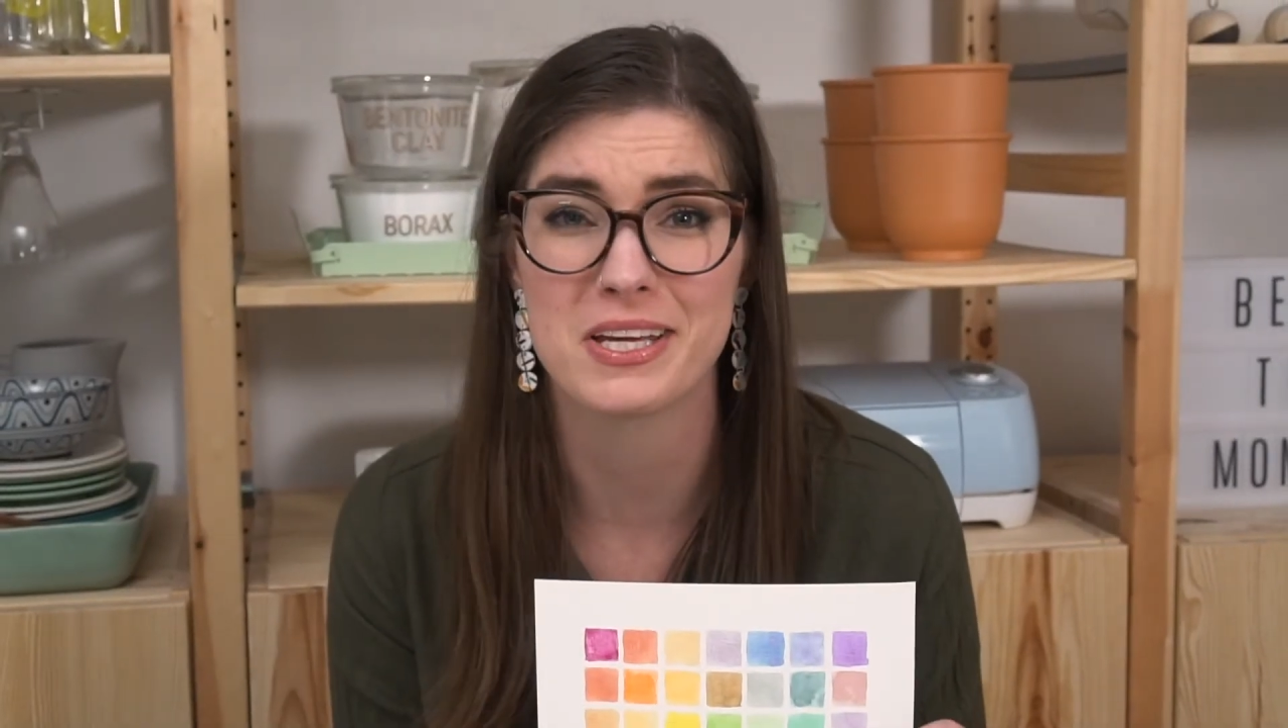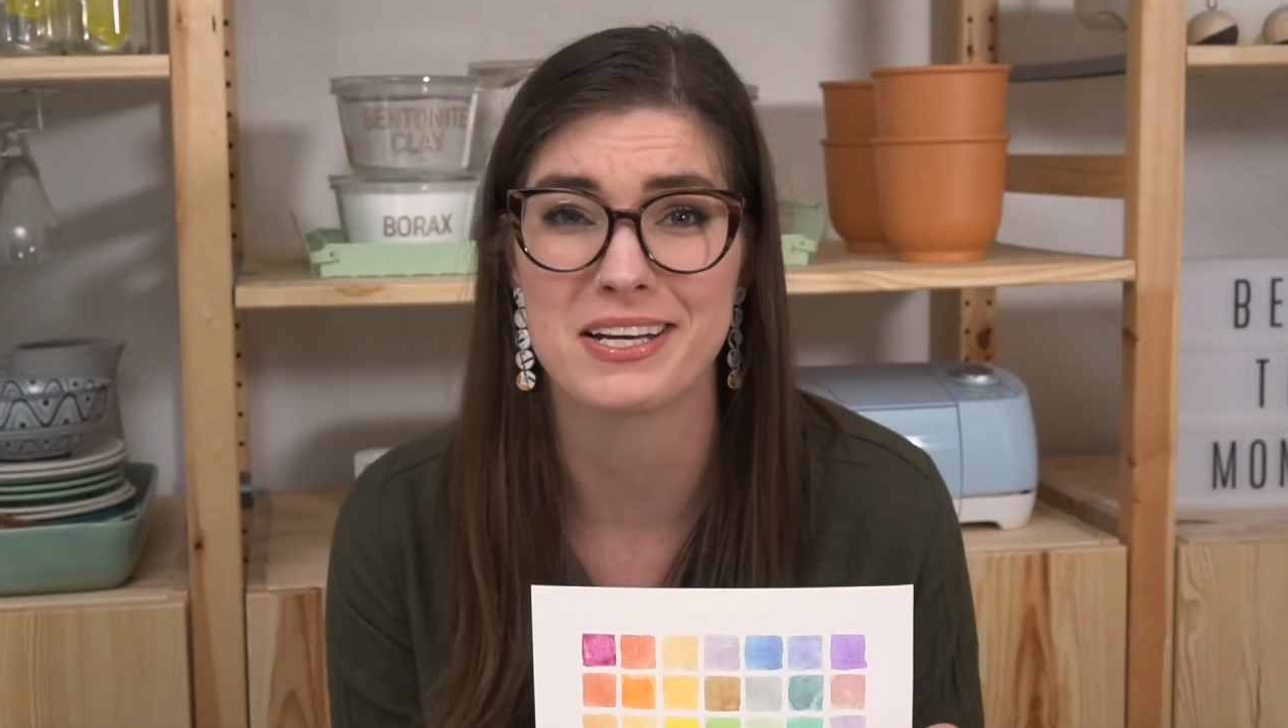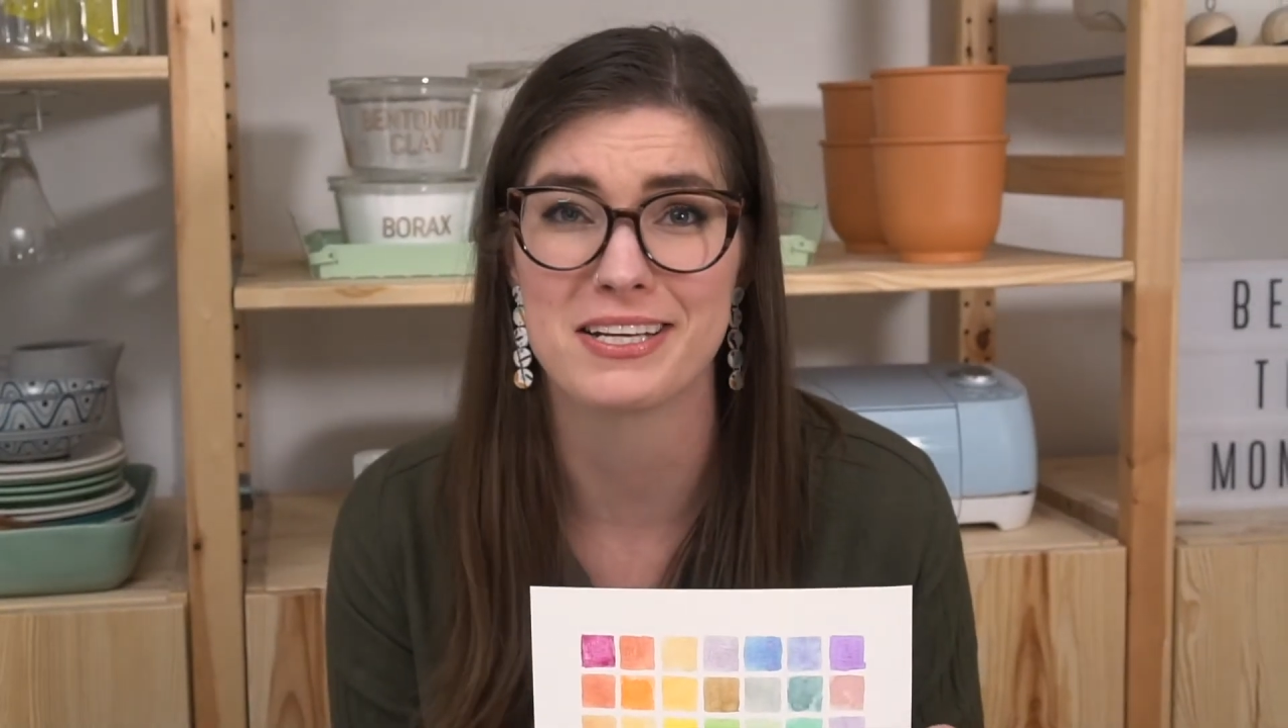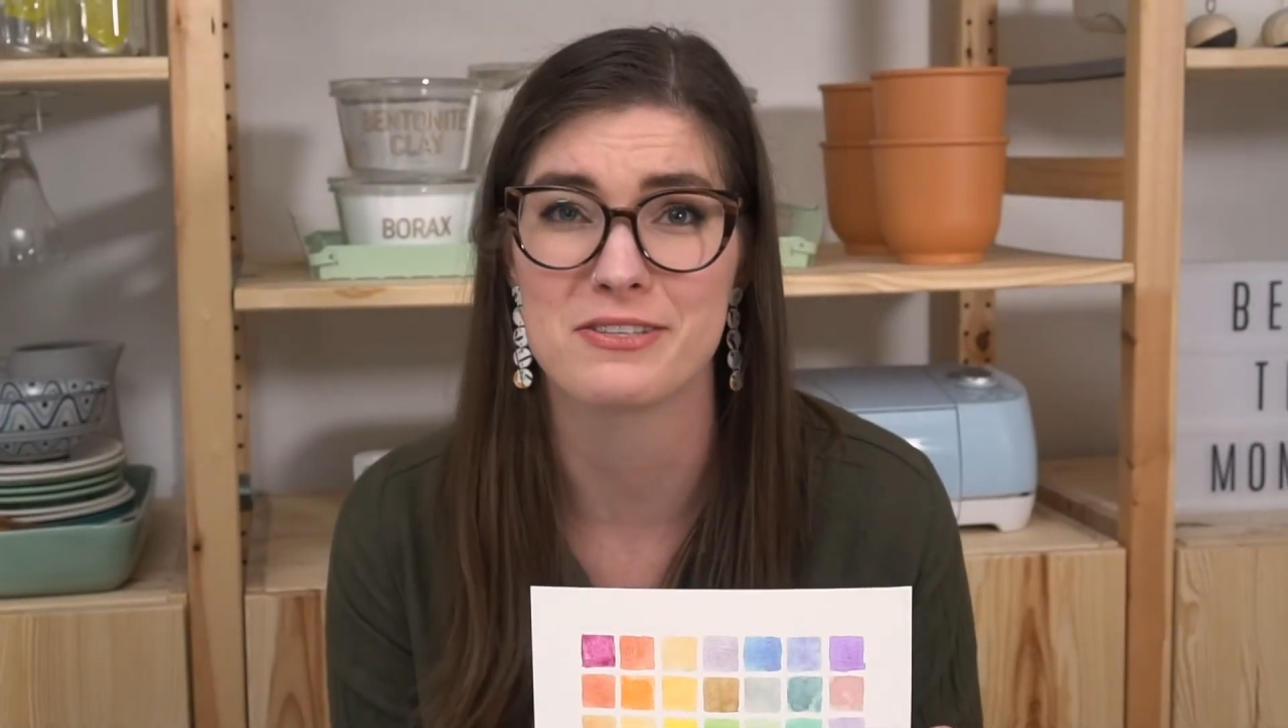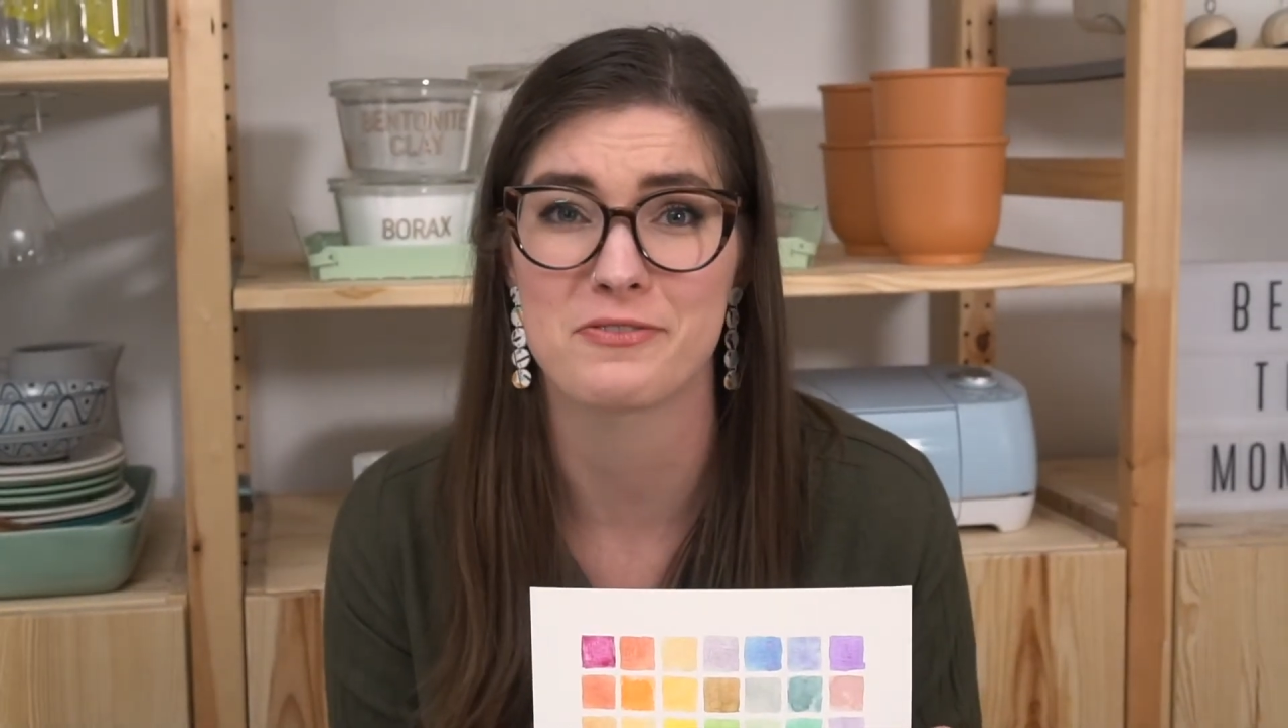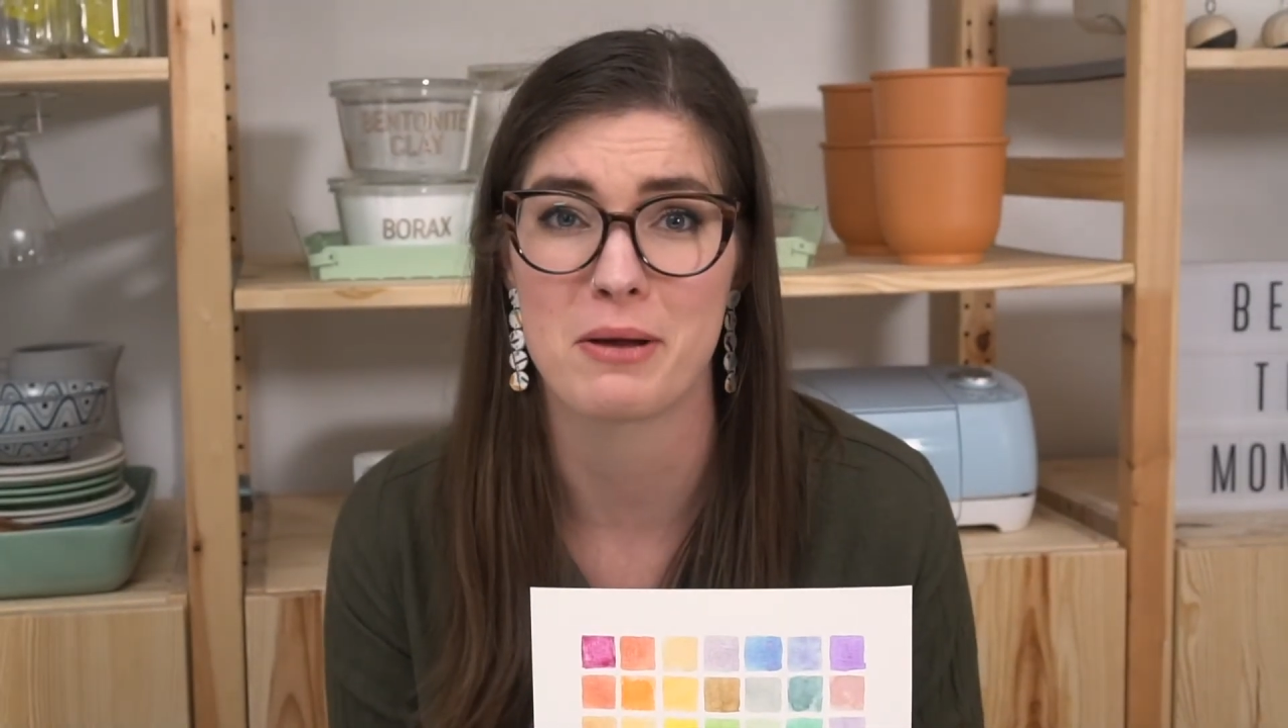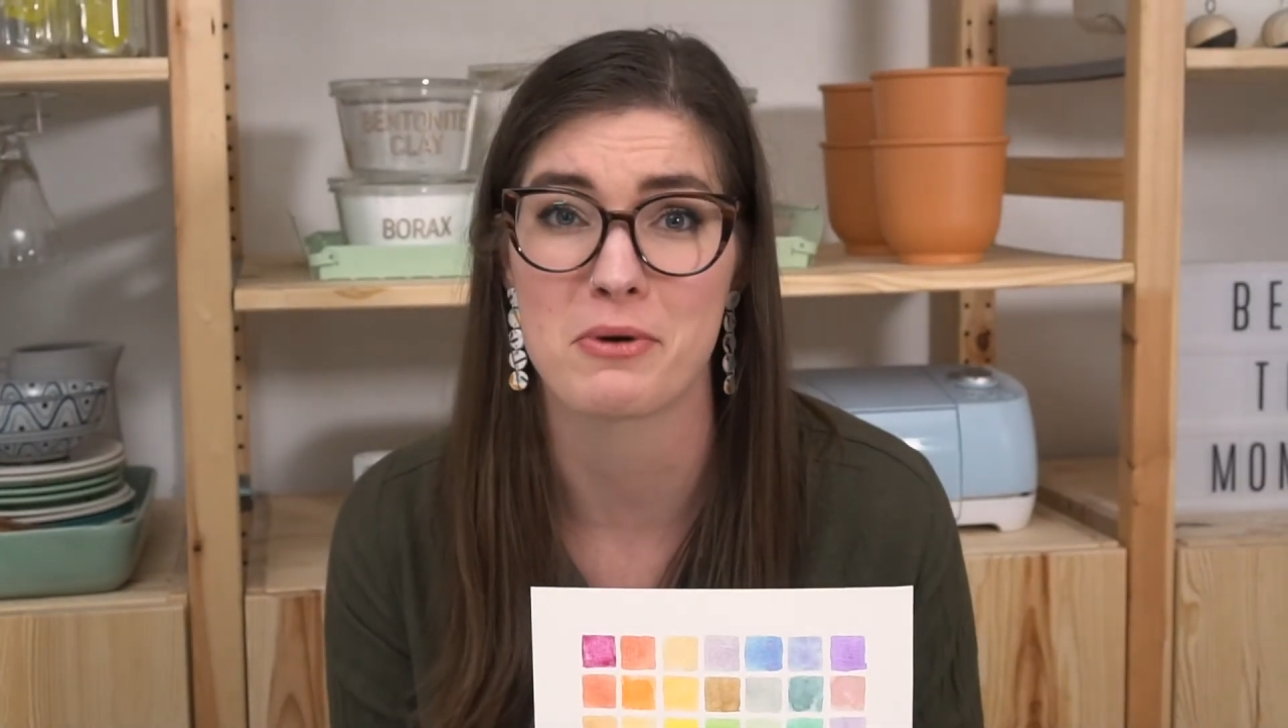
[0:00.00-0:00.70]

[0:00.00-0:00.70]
nice framed